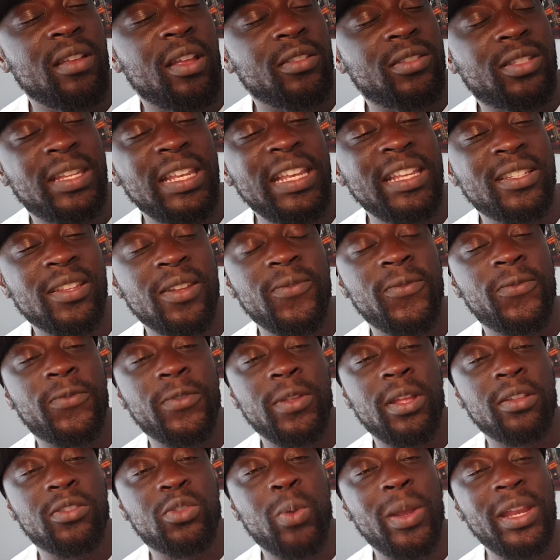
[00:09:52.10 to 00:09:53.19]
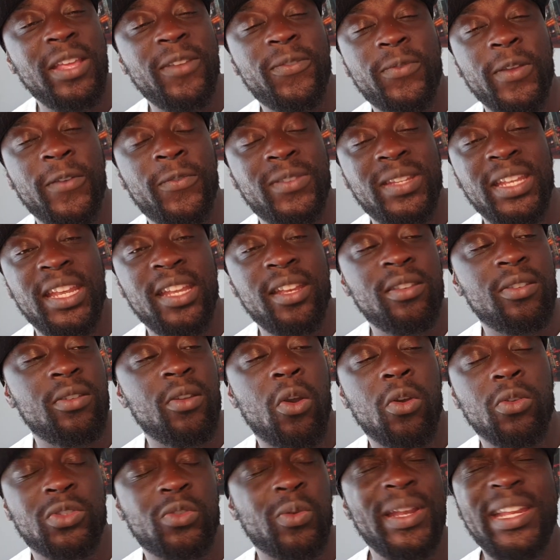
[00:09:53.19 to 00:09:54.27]
season 2015
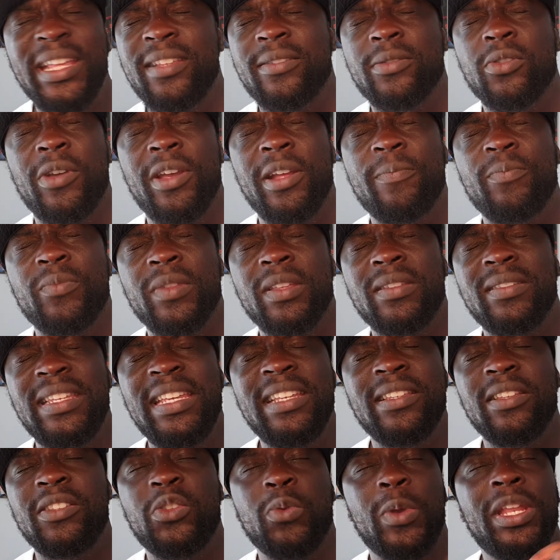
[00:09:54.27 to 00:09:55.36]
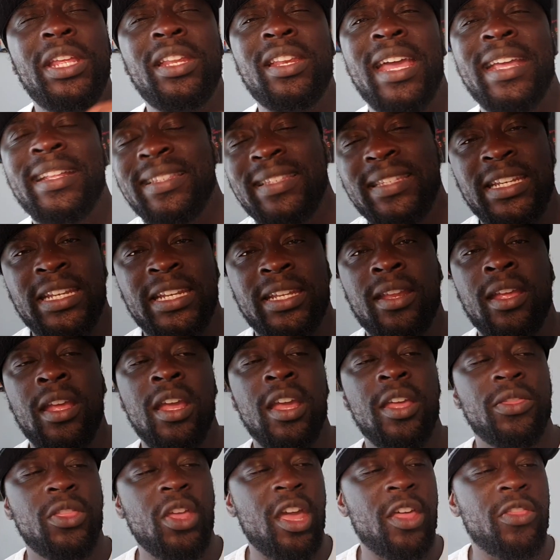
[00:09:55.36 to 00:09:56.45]
or season 2019.
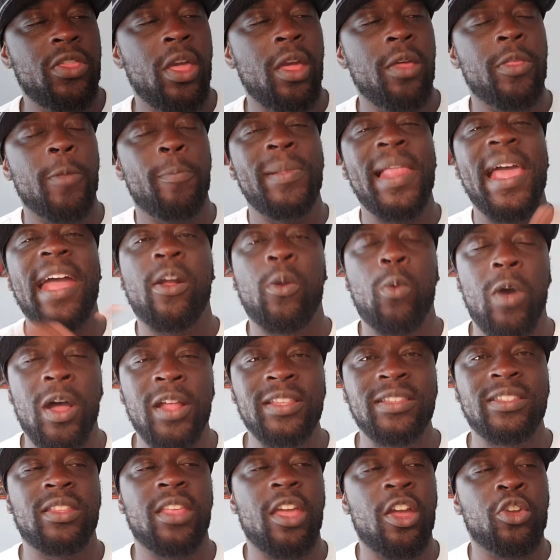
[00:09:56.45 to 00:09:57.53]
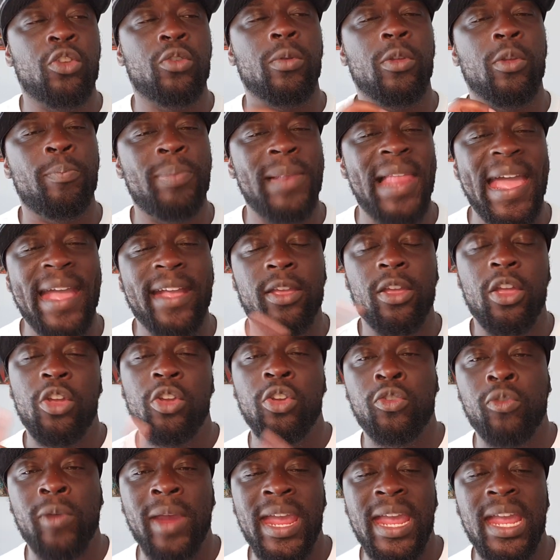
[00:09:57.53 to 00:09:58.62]
The black ones that are black,
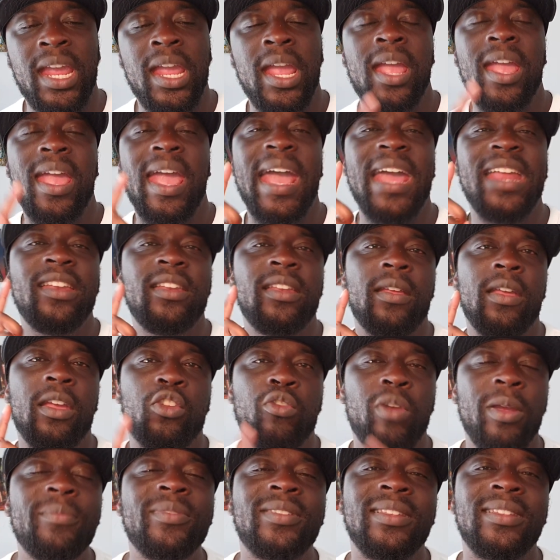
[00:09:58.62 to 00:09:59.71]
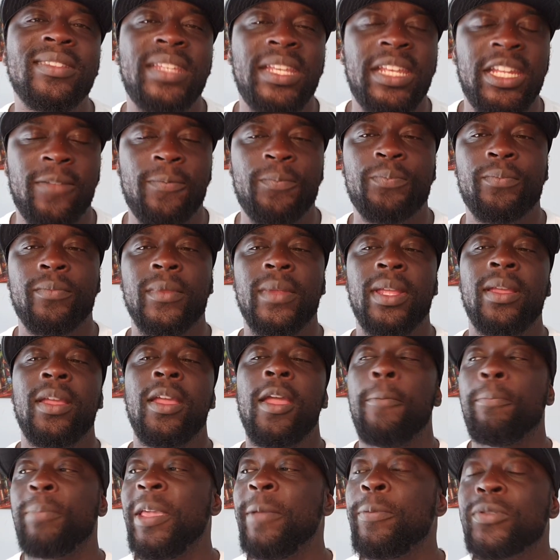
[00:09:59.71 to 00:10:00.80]
grey, and crimson tint.
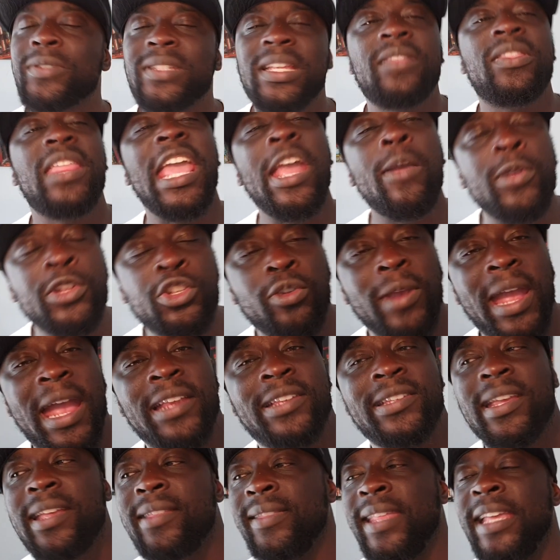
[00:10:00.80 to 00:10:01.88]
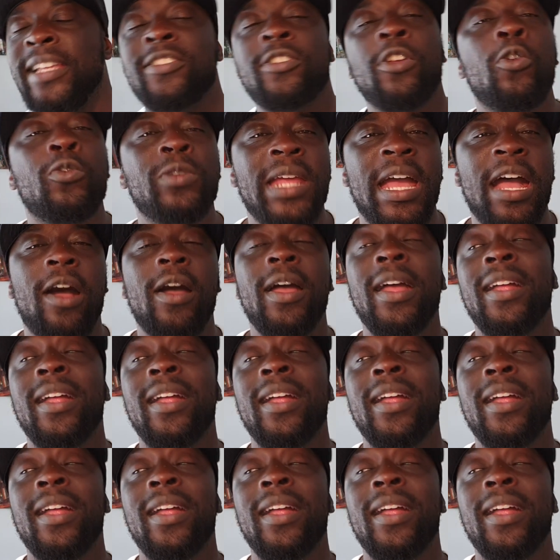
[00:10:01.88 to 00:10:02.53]
People said they were trash. They sold out.